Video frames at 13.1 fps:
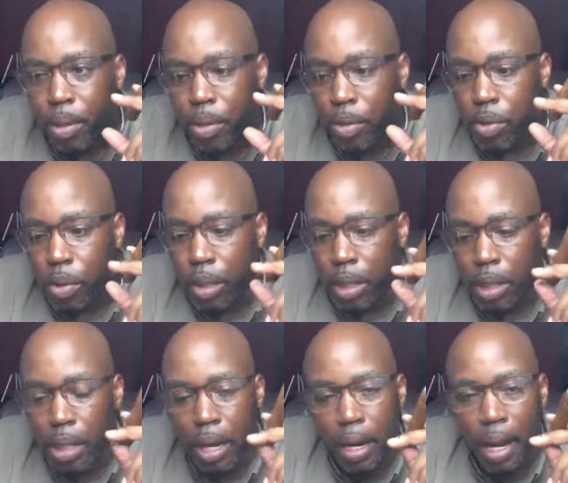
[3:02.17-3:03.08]
So it
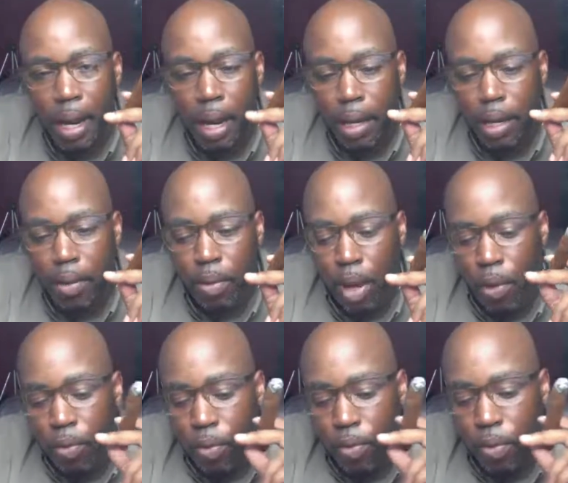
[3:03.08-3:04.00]
looked like I got kicked
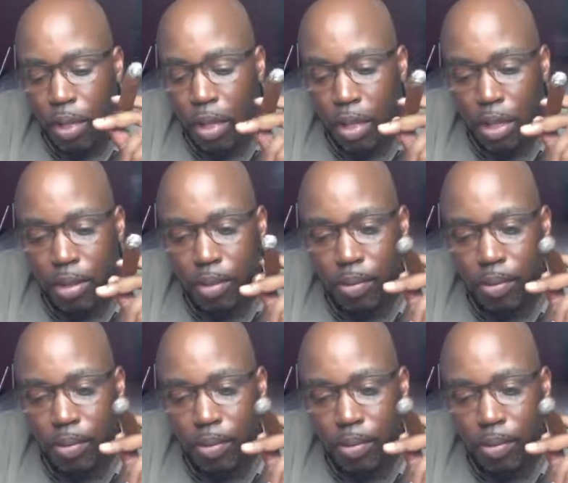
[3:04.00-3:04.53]
off the feed.